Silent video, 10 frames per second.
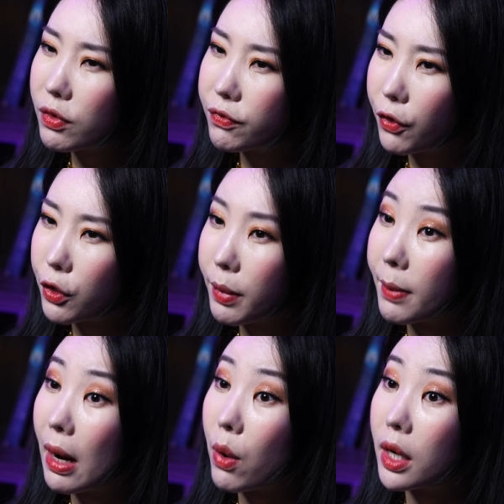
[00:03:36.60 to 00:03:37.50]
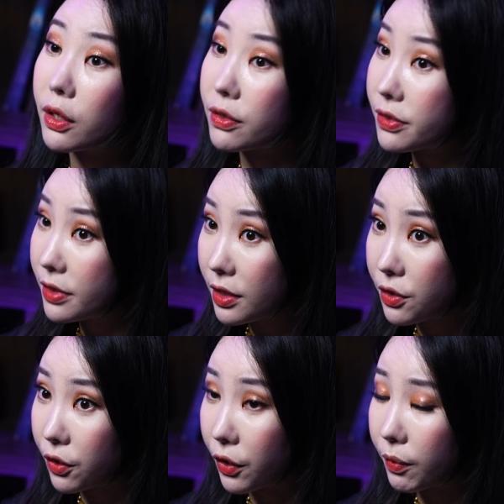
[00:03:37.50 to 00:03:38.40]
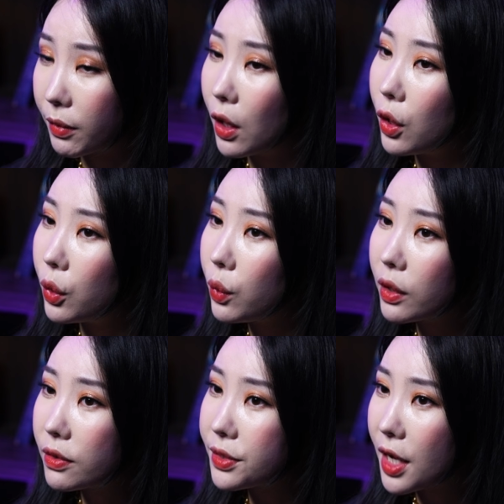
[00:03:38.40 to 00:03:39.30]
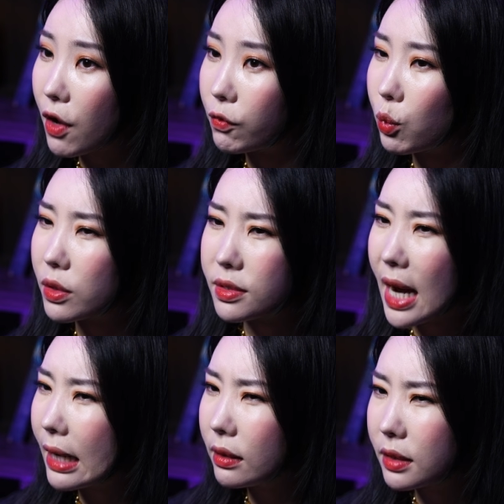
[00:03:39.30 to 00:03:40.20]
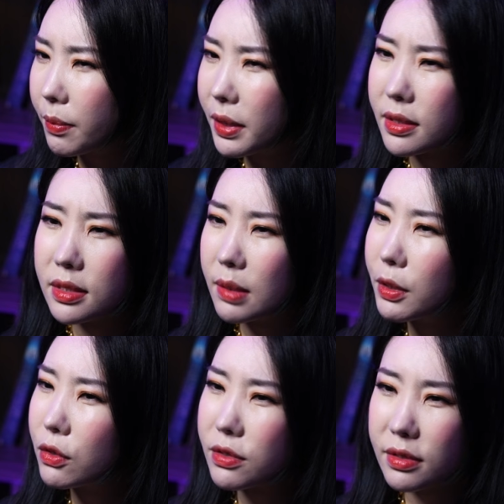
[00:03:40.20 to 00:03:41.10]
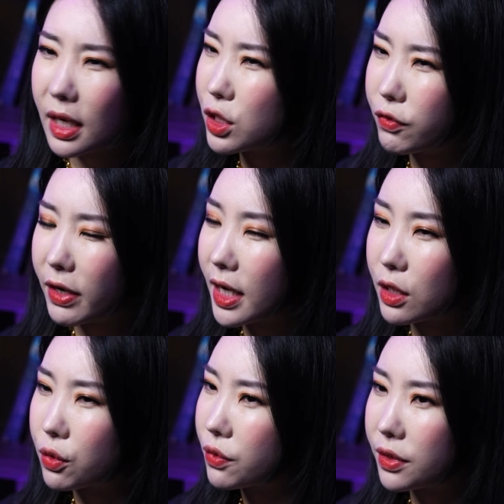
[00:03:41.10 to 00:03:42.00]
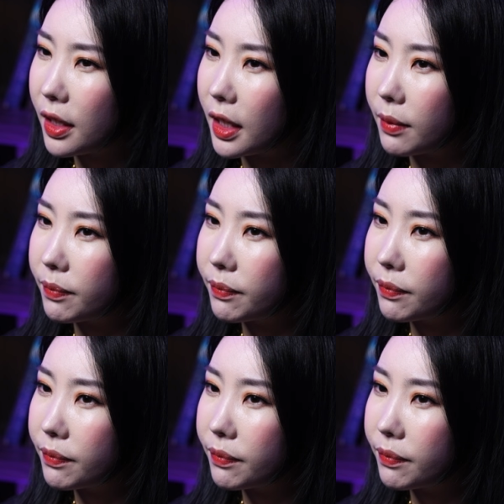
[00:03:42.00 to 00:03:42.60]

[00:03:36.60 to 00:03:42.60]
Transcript: referred by Pagang's sister, who herself was tangled up in a similar sketchy financial scheme.